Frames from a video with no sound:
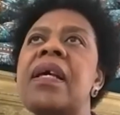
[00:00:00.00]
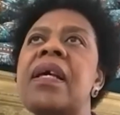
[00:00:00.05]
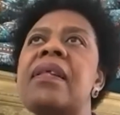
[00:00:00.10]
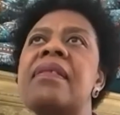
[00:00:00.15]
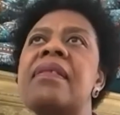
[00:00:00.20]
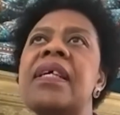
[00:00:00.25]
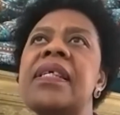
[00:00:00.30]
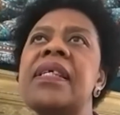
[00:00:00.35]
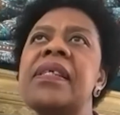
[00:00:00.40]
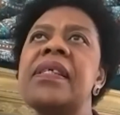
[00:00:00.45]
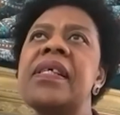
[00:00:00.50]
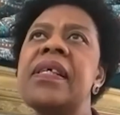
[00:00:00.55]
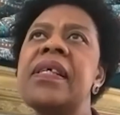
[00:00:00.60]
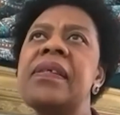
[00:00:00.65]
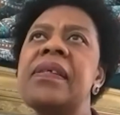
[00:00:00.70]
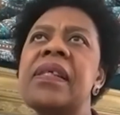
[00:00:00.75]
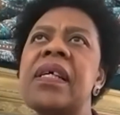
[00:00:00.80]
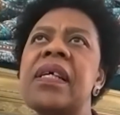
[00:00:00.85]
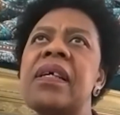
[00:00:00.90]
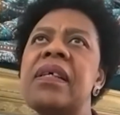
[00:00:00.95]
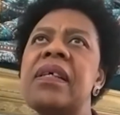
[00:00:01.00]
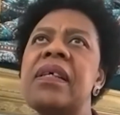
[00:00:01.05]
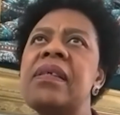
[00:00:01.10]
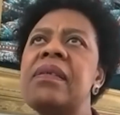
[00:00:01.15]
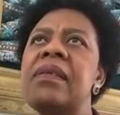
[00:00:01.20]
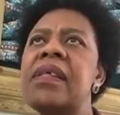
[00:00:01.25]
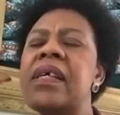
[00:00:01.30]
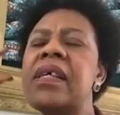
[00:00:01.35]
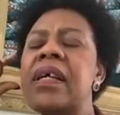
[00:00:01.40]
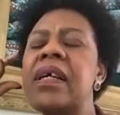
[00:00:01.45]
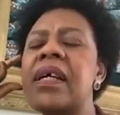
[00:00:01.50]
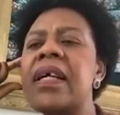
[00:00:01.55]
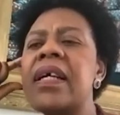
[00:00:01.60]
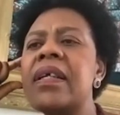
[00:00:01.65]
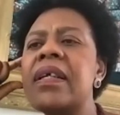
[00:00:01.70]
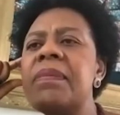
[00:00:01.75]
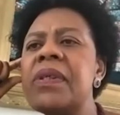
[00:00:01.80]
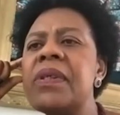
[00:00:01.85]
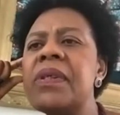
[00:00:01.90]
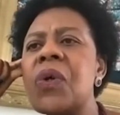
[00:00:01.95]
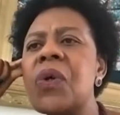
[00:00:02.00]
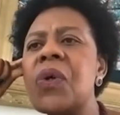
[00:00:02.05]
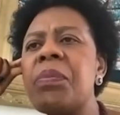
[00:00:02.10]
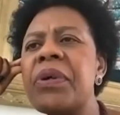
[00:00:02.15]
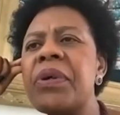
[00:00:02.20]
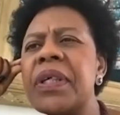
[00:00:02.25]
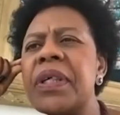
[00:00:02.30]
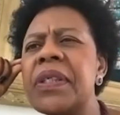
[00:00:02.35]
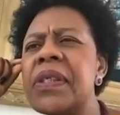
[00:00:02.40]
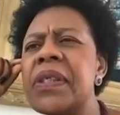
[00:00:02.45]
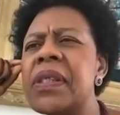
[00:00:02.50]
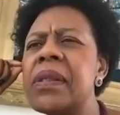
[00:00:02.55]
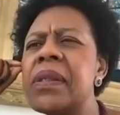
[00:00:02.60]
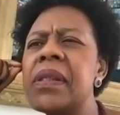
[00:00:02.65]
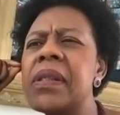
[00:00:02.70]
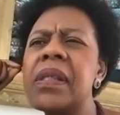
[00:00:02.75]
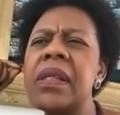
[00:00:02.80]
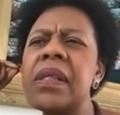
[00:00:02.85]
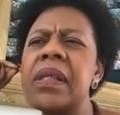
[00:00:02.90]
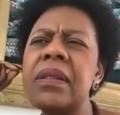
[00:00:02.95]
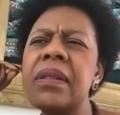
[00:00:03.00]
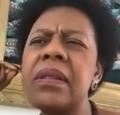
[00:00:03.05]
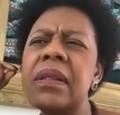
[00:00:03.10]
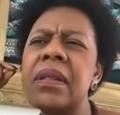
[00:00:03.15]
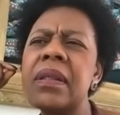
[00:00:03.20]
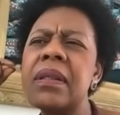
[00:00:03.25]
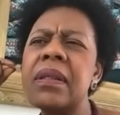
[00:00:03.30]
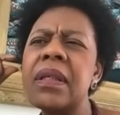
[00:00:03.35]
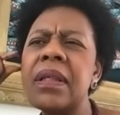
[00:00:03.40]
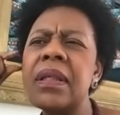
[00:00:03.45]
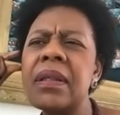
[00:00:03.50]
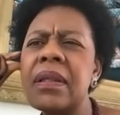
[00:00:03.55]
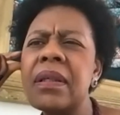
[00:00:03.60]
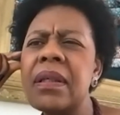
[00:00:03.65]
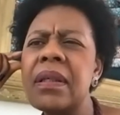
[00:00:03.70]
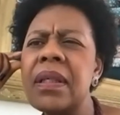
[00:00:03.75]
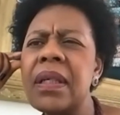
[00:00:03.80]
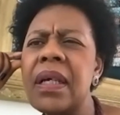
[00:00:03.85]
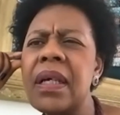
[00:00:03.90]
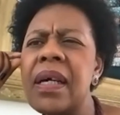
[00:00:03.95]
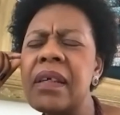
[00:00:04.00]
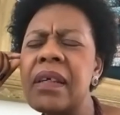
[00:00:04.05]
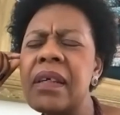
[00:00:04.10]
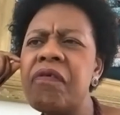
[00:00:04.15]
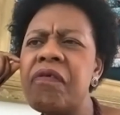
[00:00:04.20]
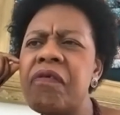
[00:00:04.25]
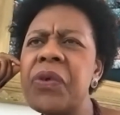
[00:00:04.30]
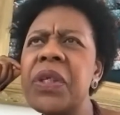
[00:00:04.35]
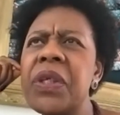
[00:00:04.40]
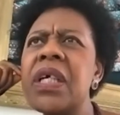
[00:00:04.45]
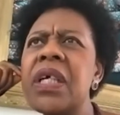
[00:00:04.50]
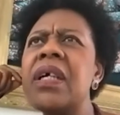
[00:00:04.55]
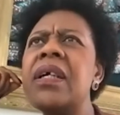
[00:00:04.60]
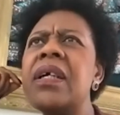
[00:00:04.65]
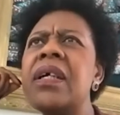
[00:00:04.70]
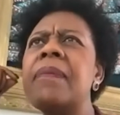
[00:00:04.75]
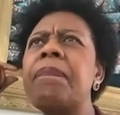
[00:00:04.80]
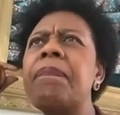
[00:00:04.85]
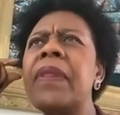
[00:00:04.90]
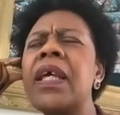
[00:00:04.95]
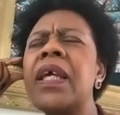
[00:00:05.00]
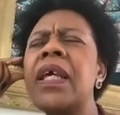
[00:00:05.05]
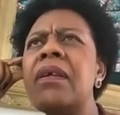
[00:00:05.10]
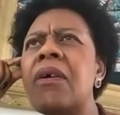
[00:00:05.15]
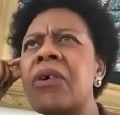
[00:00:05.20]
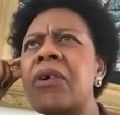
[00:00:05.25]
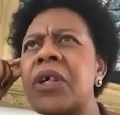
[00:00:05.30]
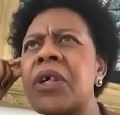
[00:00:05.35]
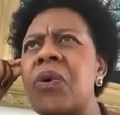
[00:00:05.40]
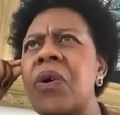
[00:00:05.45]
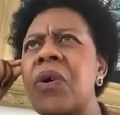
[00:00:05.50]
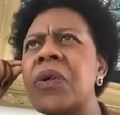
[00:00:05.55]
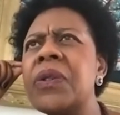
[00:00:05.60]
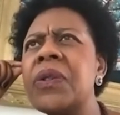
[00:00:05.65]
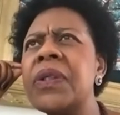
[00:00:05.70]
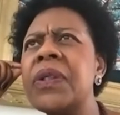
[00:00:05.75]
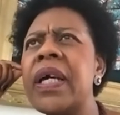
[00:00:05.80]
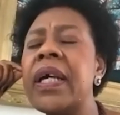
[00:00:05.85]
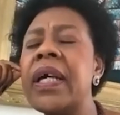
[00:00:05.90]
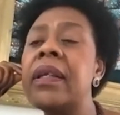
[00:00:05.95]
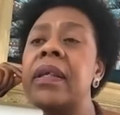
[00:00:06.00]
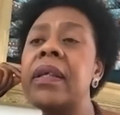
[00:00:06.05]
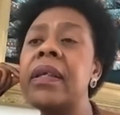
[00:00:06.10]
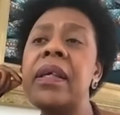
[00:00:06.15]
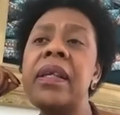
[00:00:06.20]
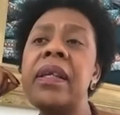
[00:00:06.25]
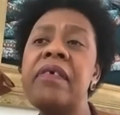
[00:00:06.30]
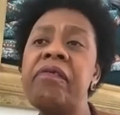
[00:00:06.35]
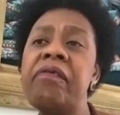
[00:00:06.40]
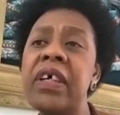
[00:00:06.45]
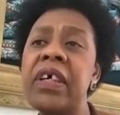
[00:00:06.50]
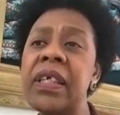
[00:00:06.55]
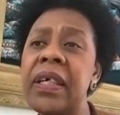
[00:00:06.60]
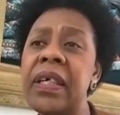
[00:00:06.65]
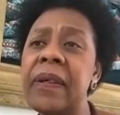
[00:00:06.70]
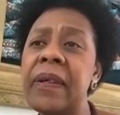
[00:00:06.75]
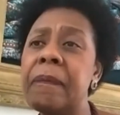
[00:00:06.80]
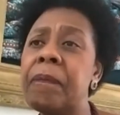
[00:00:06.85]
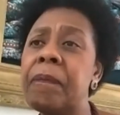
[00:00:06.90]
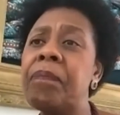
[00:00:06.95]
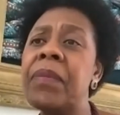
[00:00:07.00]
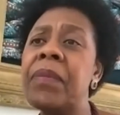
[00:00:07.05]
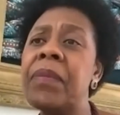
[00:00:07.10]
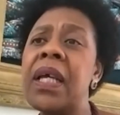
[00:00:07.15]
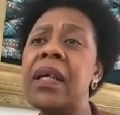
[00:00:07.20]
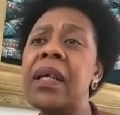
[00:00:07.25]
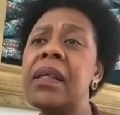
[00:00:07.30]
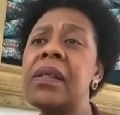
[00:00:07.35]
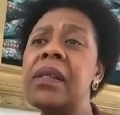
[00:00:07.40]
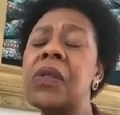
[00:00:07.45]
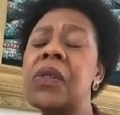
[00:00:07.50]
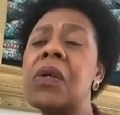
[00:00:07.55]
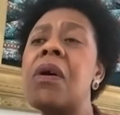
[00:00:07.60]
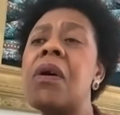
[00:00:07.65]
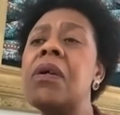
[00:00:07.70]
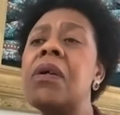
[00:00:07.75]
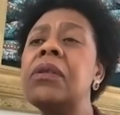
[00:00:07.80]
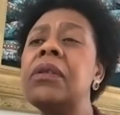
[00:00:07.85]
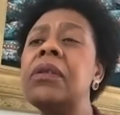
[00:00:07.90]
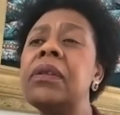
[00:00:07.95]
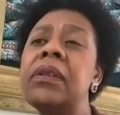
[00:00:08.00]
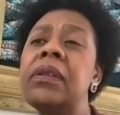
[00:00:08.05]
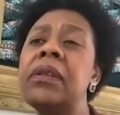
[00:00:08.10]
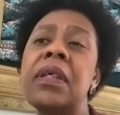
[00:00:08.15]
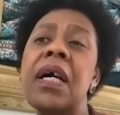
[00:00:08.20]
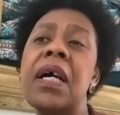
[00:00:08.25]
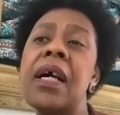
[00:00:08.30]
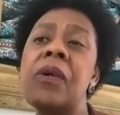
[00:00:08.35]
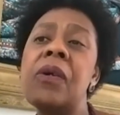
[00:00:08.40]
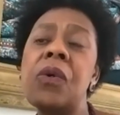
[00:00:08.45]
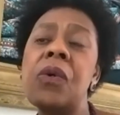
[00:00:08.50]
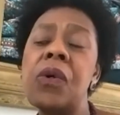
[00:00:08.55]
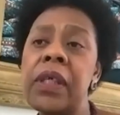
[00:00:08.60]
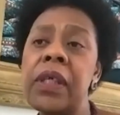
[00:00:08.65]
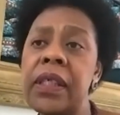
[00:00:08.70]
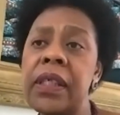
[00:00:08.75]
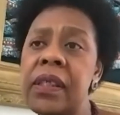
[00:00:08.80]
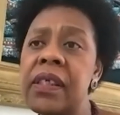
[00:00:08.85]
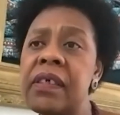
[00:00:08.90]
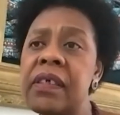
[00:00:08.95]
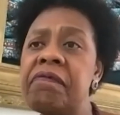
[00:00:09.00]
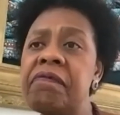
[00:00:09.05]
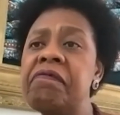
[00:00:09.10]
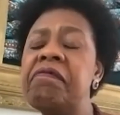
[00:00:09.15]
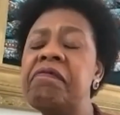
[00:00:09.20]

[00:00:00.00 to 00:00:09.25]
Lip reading: that has its cannabis operations in California, in Oregon, and in Nevada. It's called Halo Collective.